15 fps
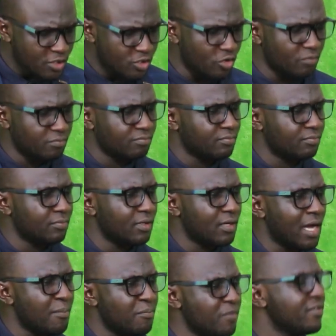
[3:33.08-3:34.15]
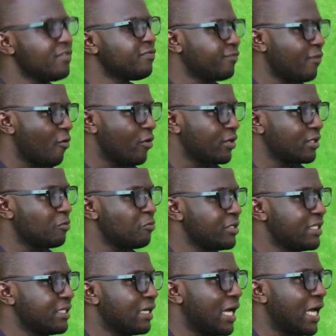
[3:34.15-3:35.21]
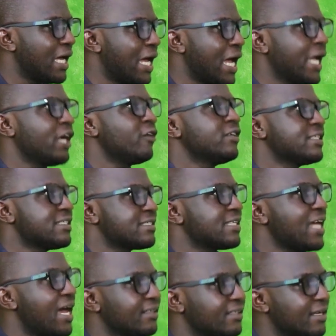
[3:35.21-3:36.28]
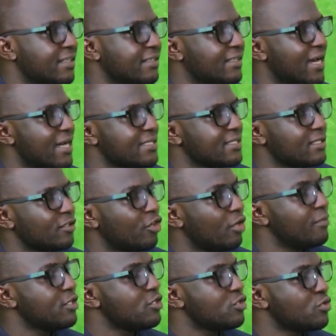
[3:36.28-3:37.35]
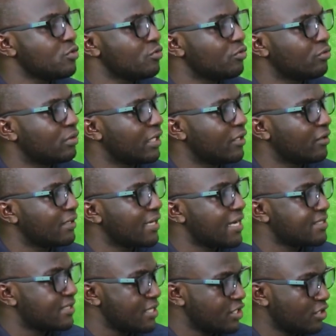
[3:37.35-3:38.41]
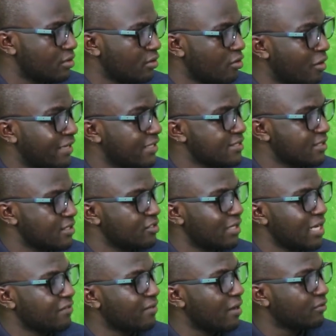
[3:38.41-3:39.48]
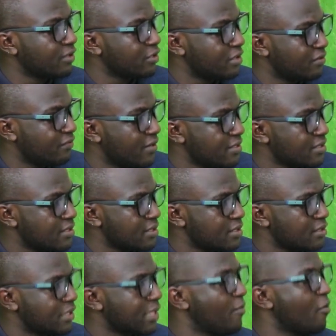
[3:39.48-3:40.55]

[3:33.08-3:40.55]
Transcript: So moving forward, I understand that coming to an organization or an institution like Fountain University,